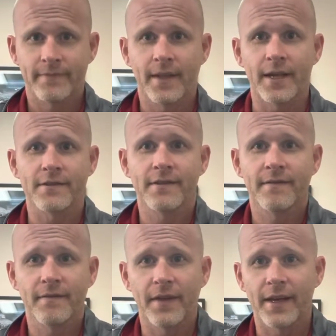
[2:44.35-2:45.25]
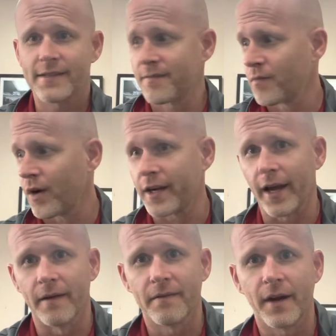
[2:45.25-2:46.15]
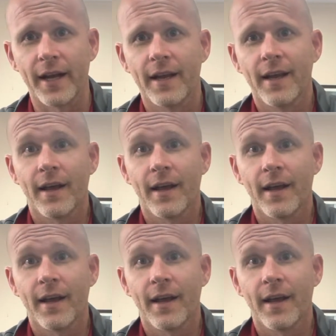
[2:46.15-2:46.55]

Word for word: Nice workout, right?